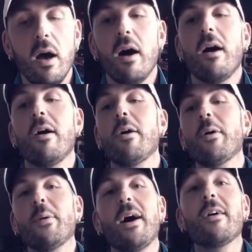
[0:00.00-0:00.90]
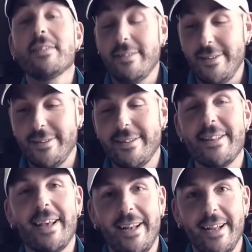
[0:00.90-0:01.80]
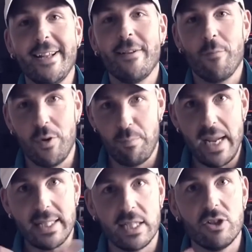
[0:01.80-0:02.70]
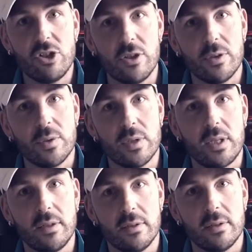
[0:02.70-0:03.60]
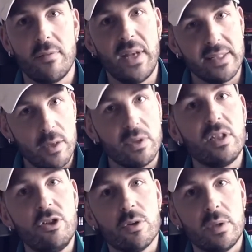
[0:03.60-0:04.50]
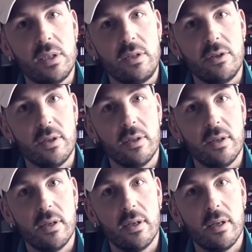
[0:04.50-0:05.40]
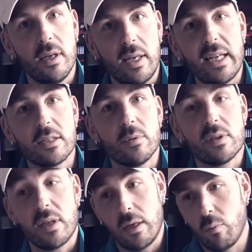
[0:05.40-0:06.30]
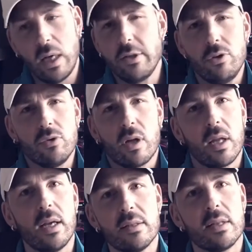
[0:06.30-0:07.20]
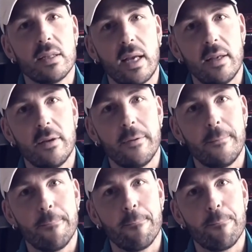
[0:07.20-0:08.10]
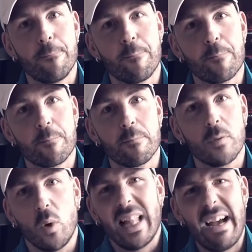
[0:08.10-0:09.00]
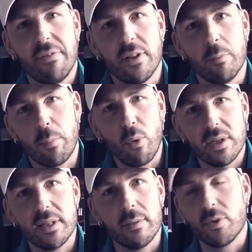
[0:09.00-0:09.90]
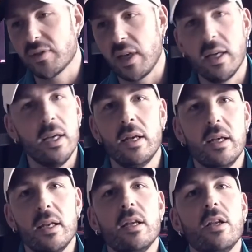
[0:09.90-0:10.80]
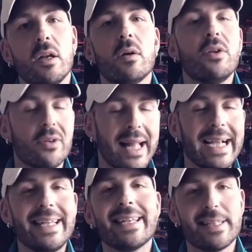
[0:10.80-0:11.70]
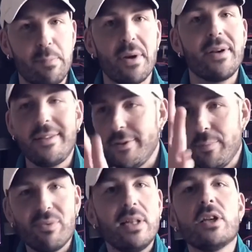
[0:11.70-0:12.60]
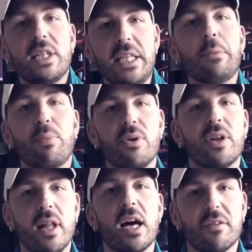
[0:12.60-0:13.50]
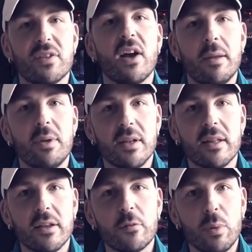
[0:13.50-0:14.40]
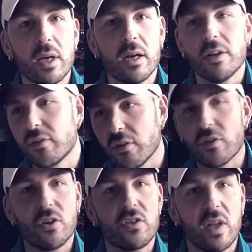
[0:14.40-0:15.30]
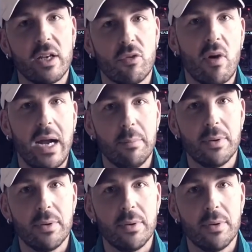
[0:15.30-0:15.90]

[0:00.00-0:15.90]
Oh, wow. I said, do you see that, eh? Well, pay attention to those things. That's how a teacher would teach it. An asshole would say, why did you draw their hands like that? Or laugh at them or point at them or say, you're lacking experience. You clearly didn't put a lot of time into this because this looks like crap.